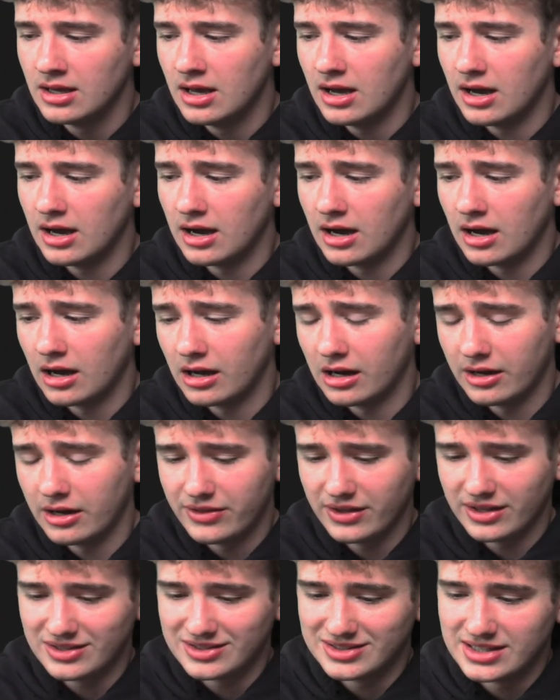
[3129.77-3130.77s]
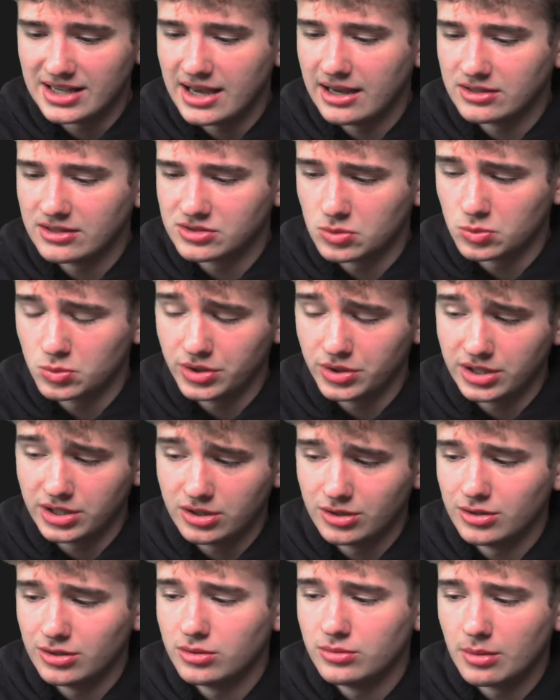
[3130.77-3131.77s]
I think Zay is a really
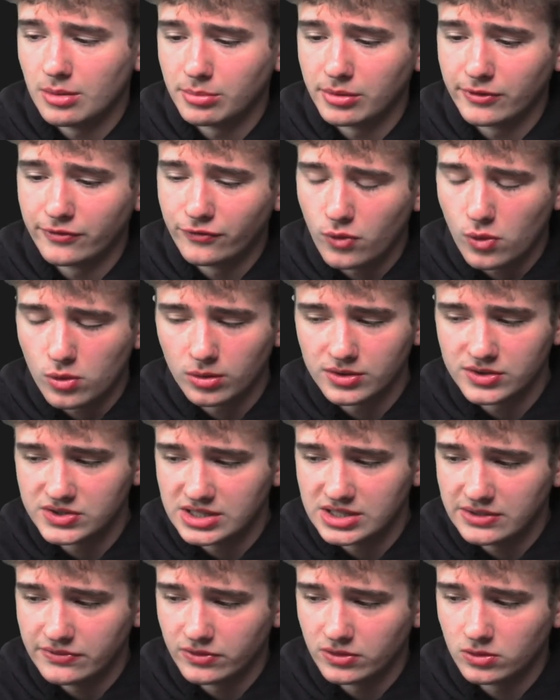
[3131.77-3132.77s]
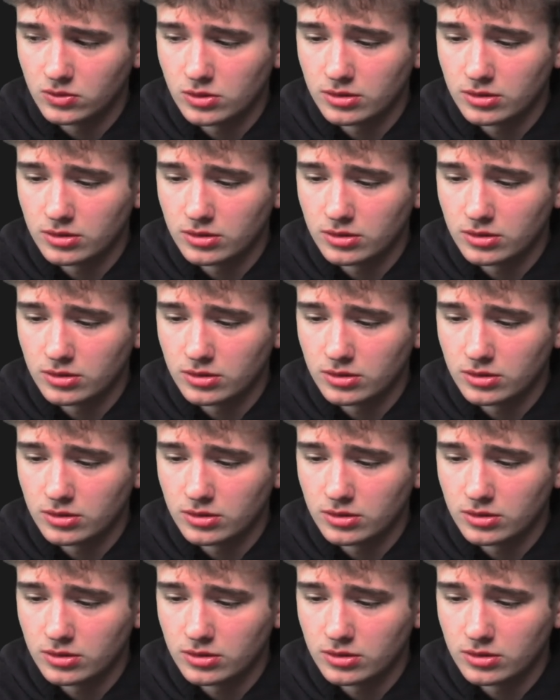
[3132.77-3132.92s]
good number 4 receiver,